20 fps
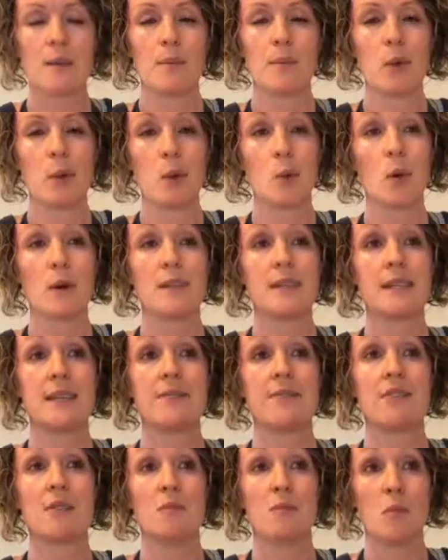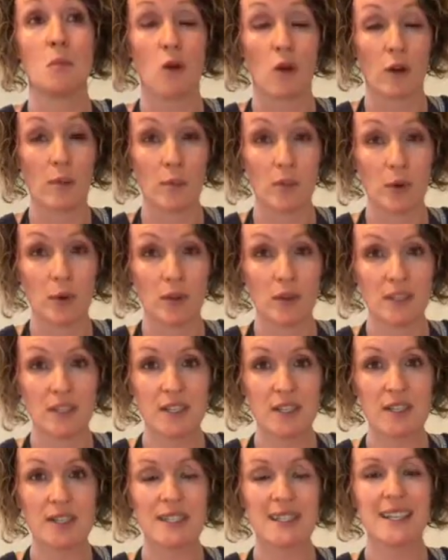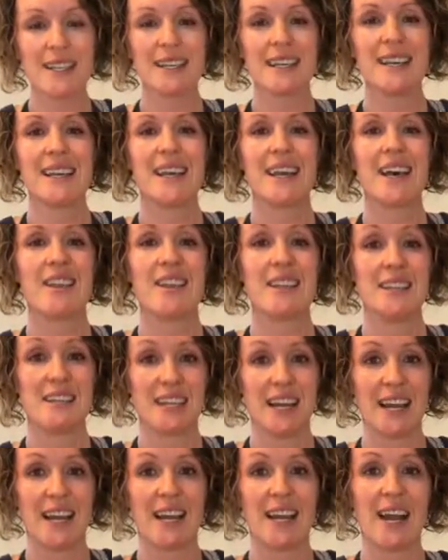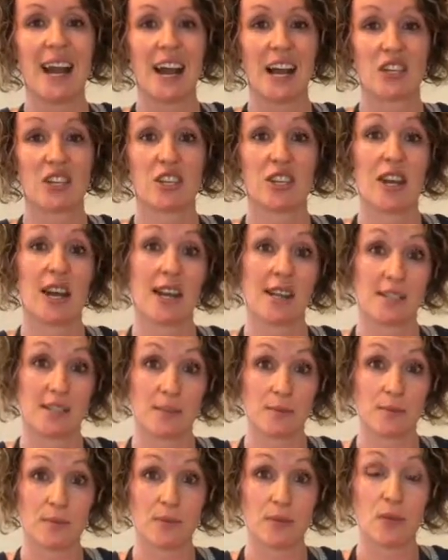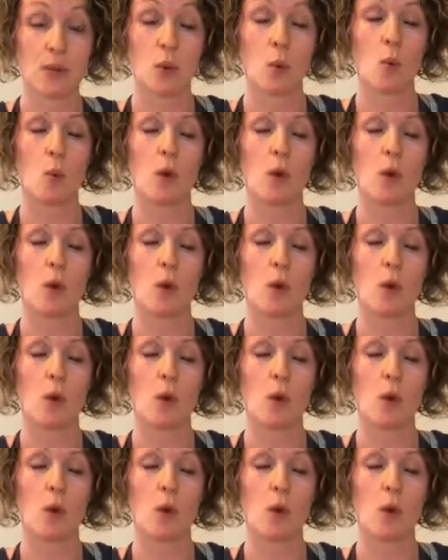But what's even more important are the daily action items,